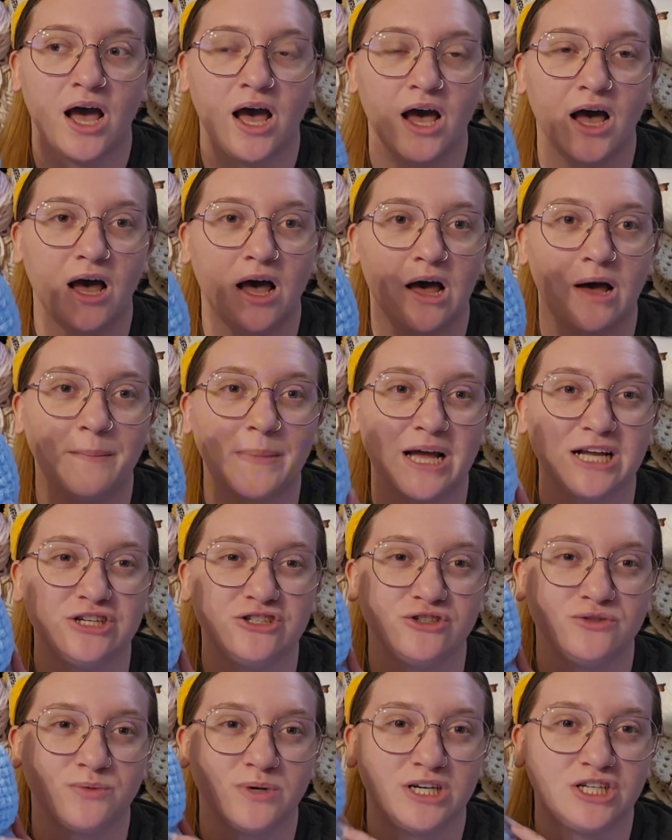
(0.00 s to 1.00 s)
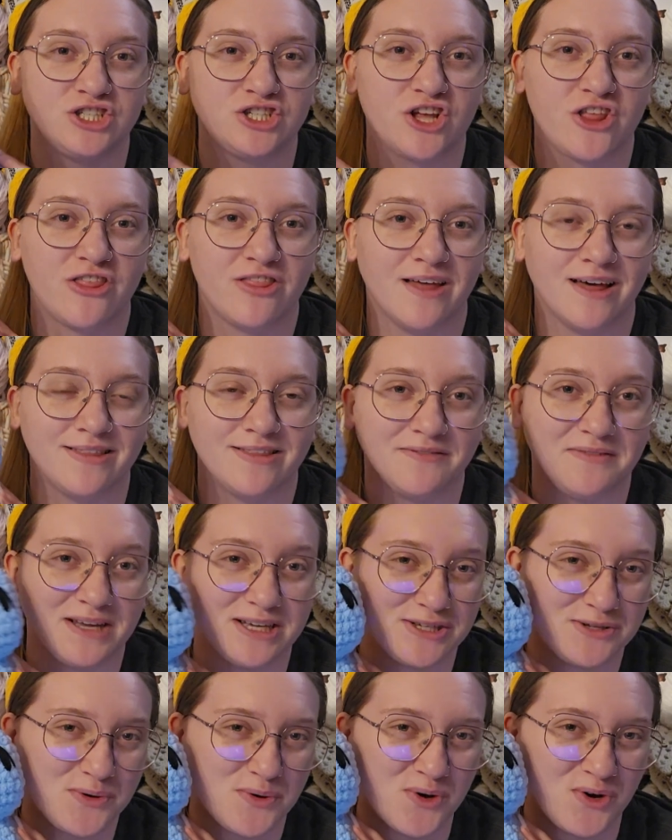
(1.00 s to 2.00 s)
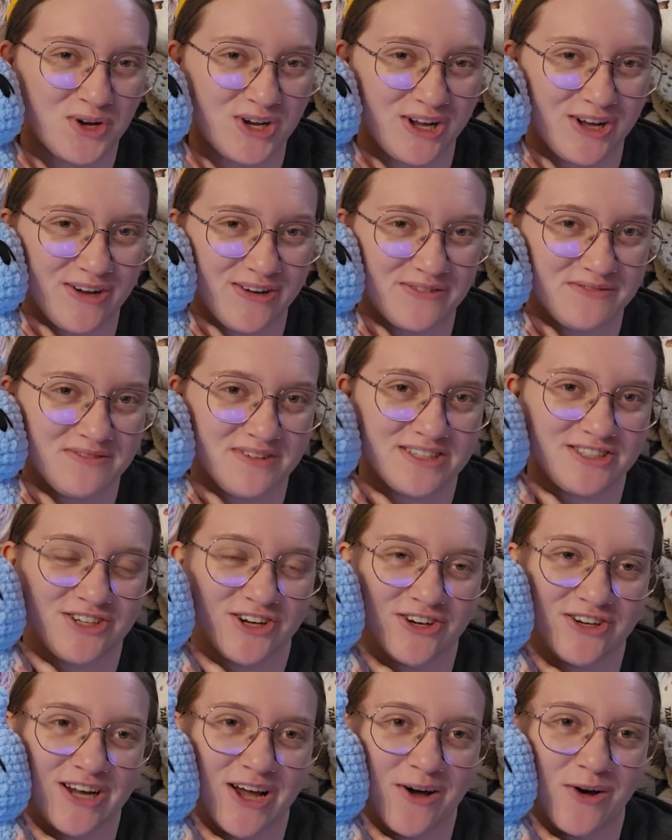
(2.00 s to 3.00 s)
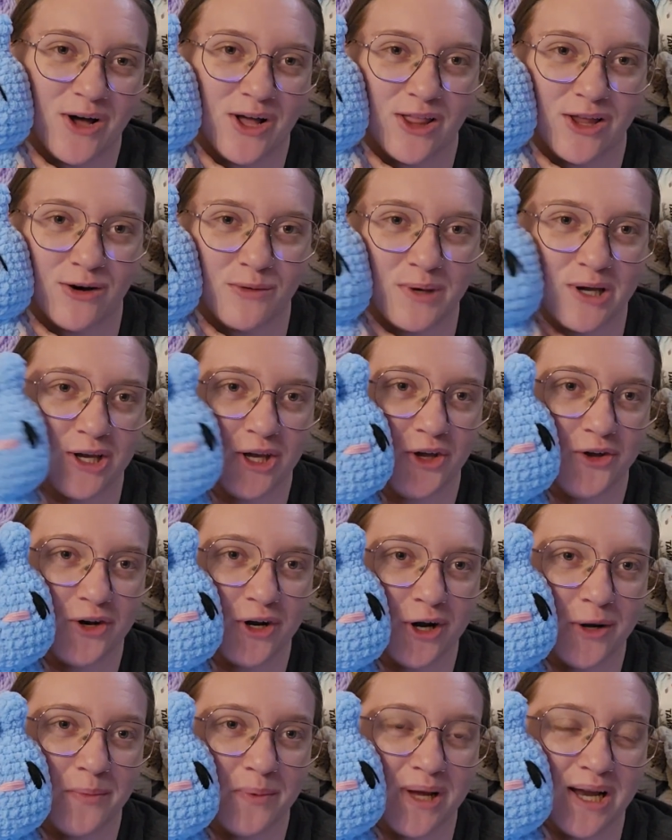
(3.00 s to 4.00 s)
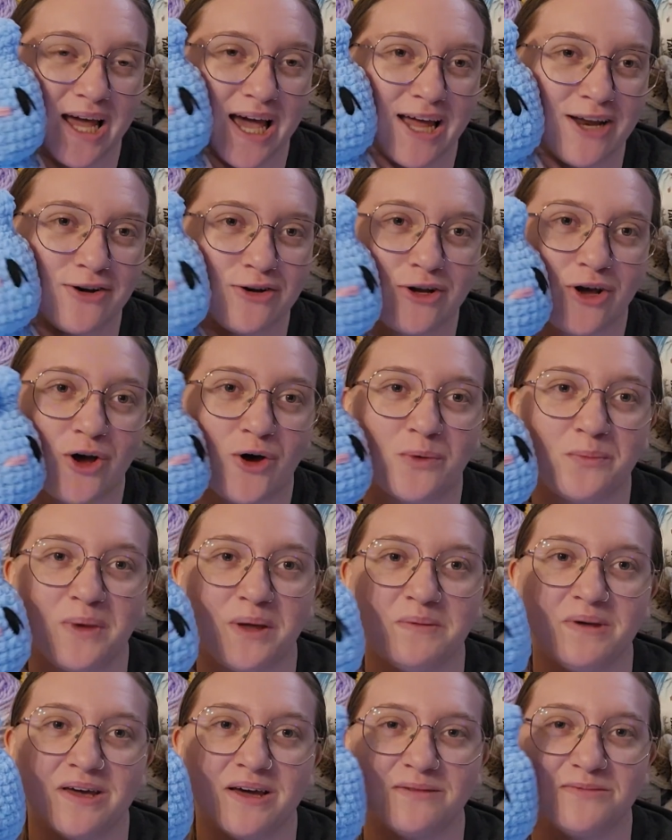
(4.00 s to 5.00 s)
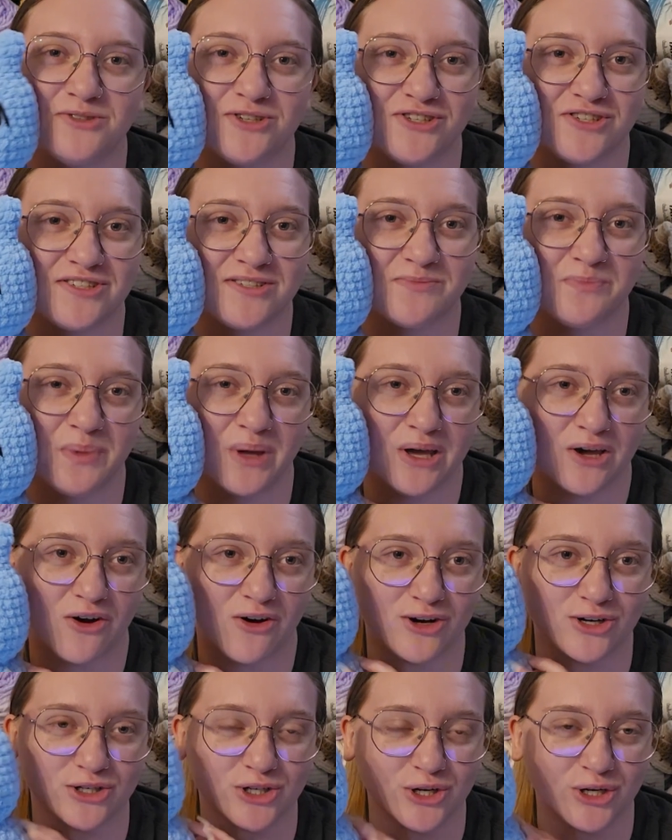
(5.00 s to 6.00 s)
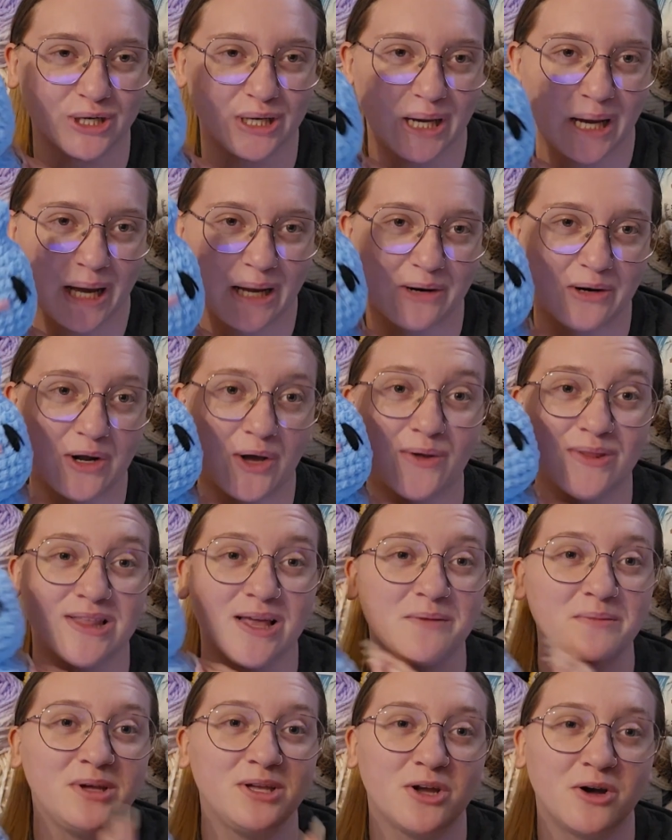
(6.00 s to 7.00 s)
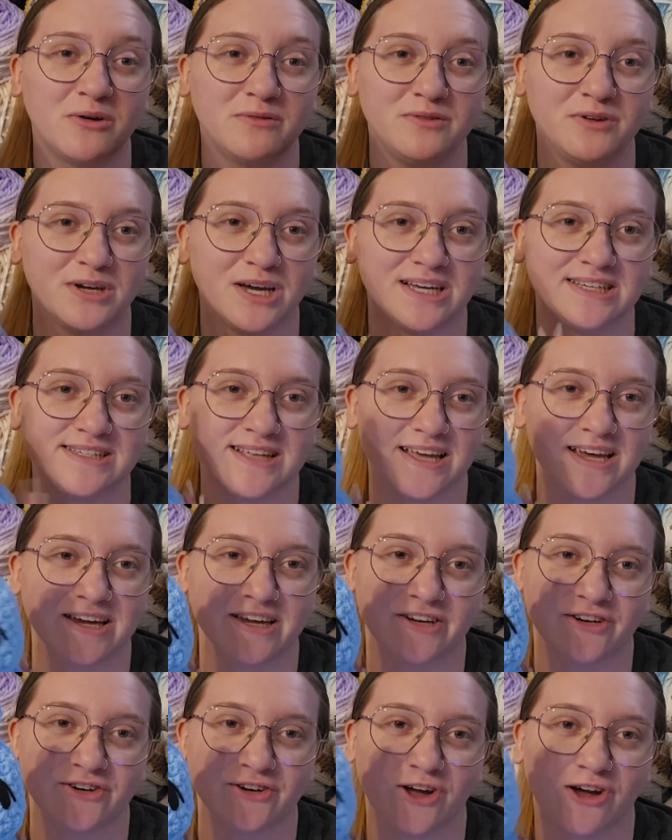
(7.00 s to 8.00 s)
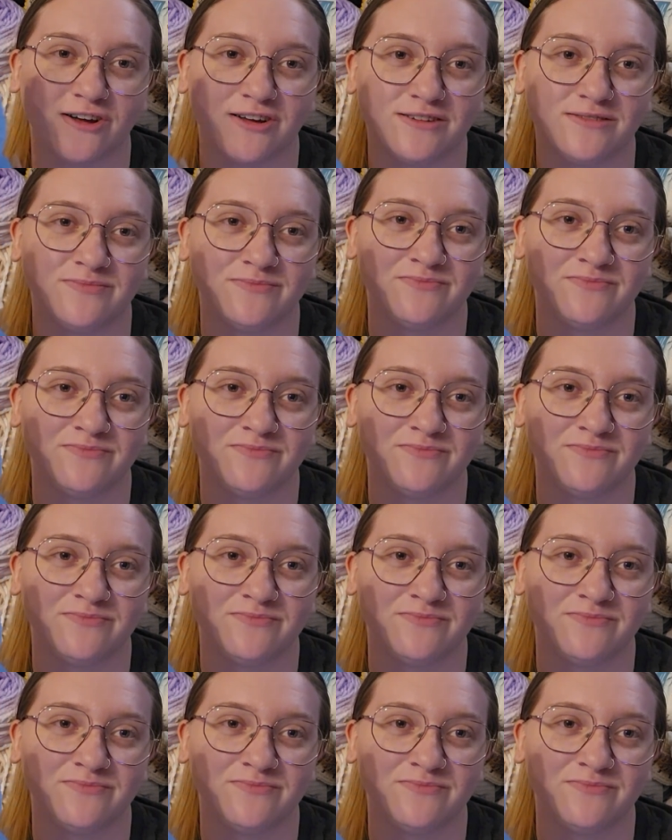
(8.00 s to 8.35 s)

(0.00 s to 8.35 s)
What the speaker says: I just wish that the face would have turned out a little bit cuter, but I don't know, maybe I'm just being harsh on it. I don't know. Let me know if you guys like it or not.